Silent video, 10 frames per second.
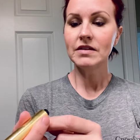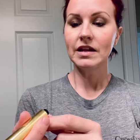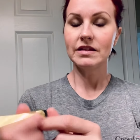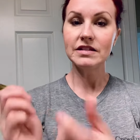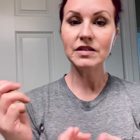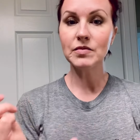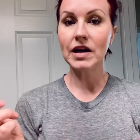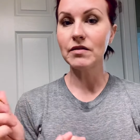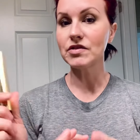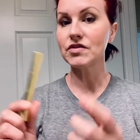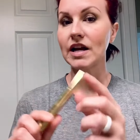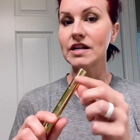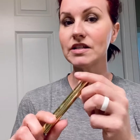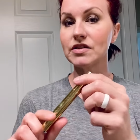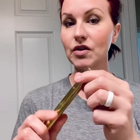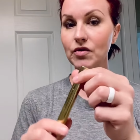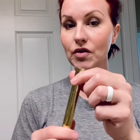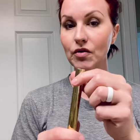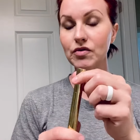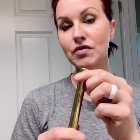And this is what I was trying to
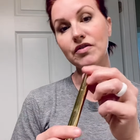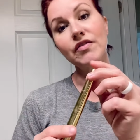go through in the